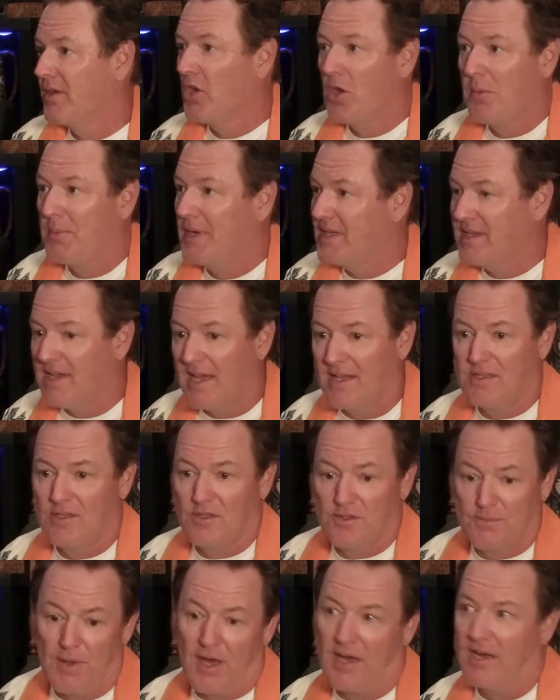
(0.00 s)
Nobody
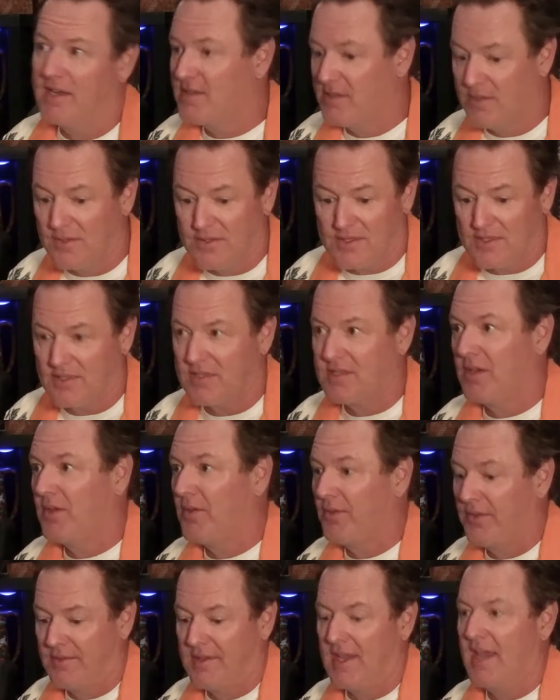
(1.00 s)
tattoos bodysuits
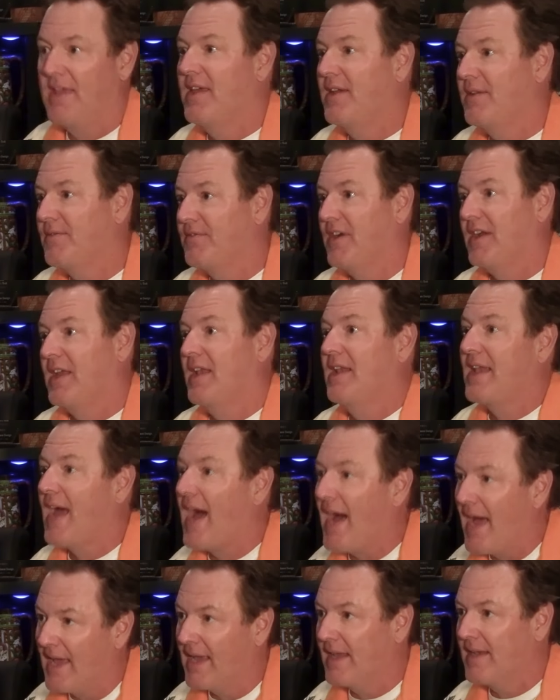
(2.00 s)
until the day they fucking
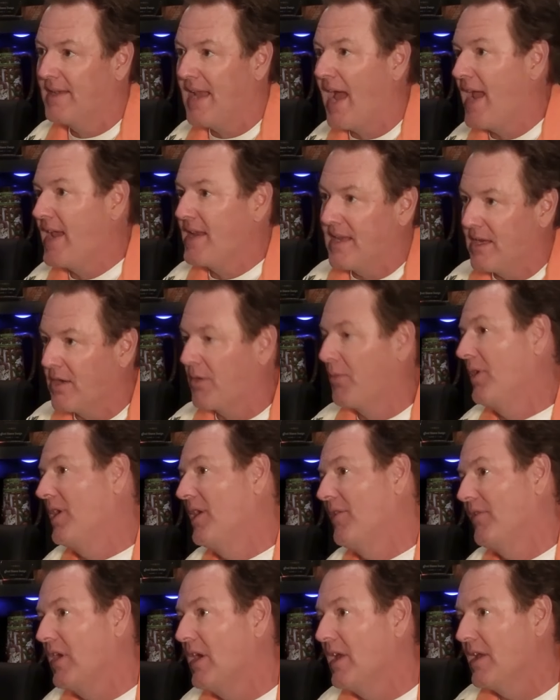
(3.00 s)
die at 90 or
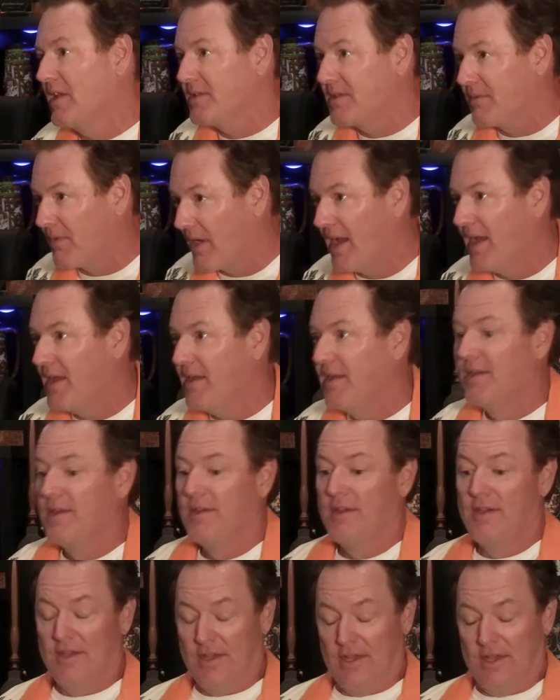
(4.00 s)
whatever it is, right?
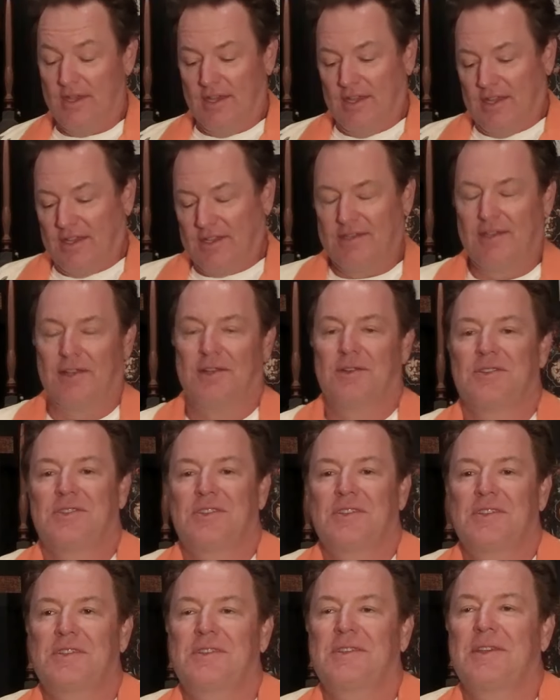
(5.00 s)
So it was
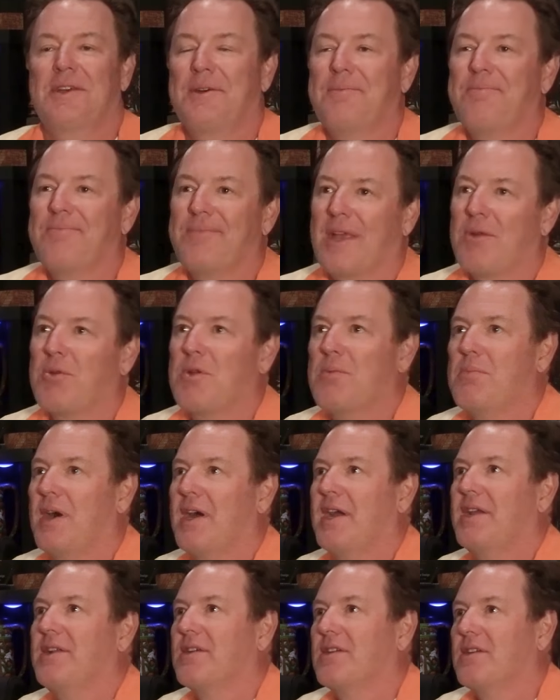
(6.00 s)
just um, a
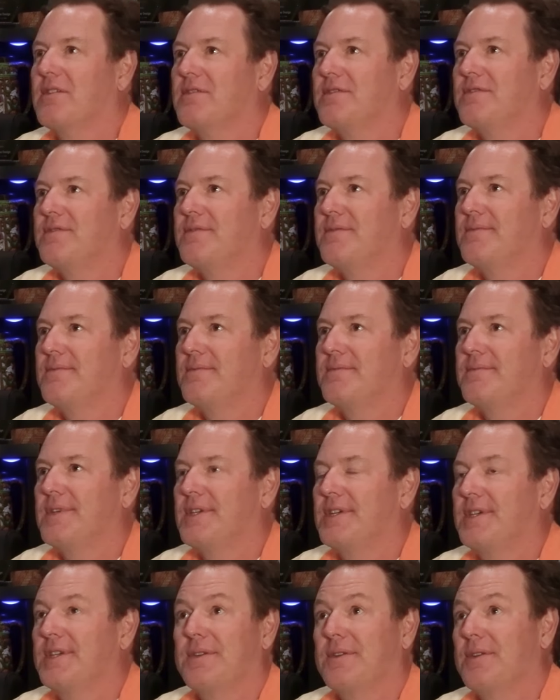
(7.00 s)
reminder of,
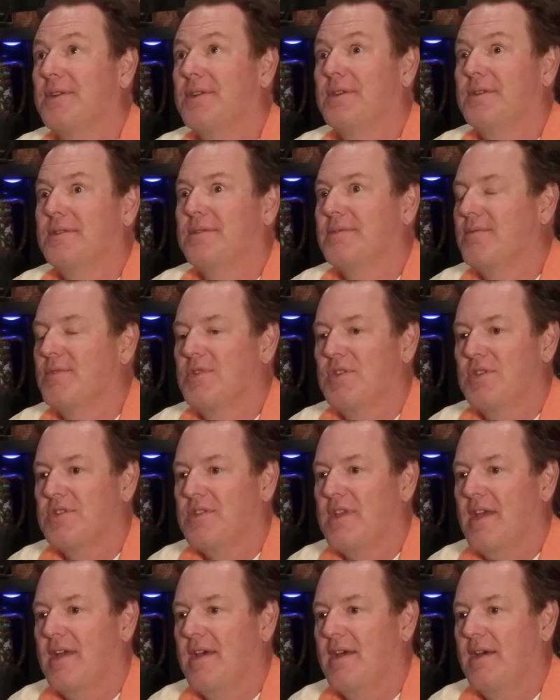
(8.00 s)
I don't know,
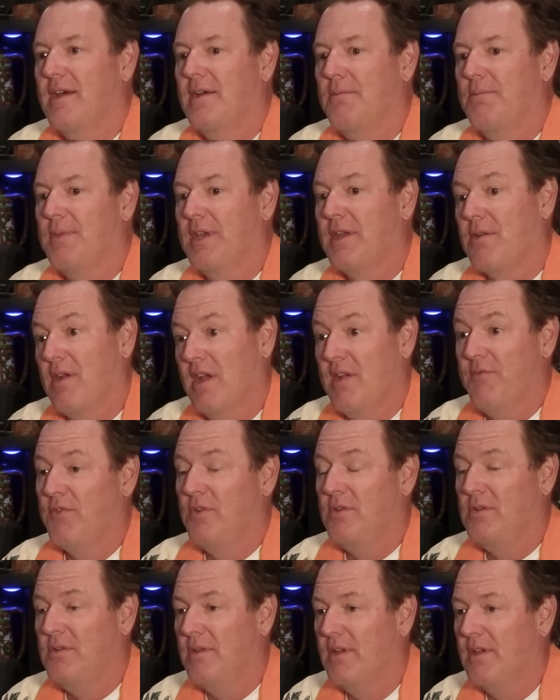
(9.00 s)
just uh, be
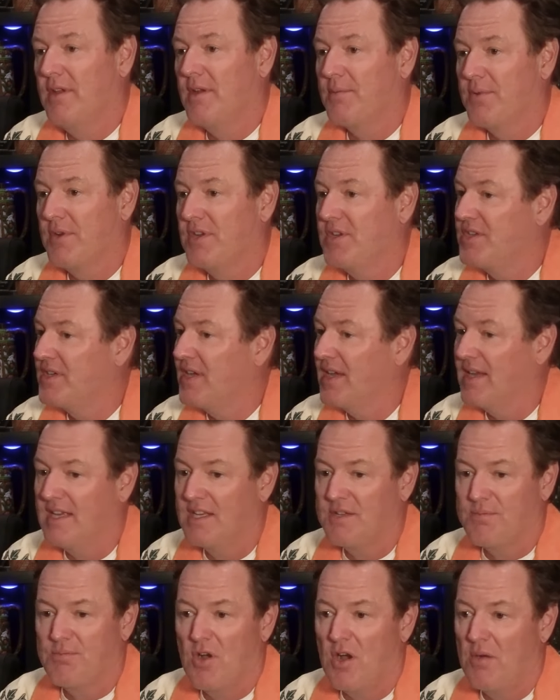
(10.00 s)
grateful and appreciate
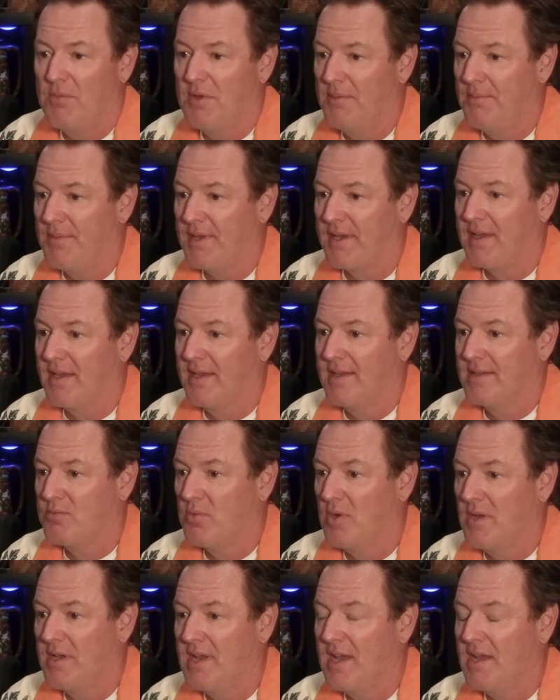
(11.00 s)
each moment because
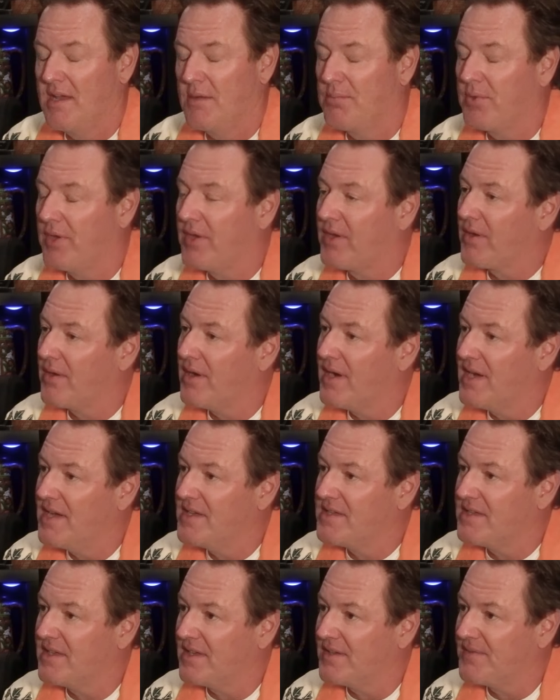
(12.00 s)
one day you blink your
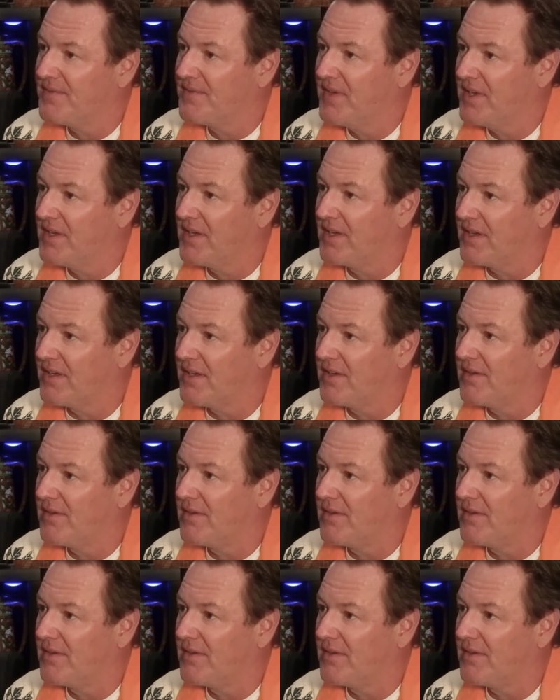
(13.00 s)
eyes and it's fucking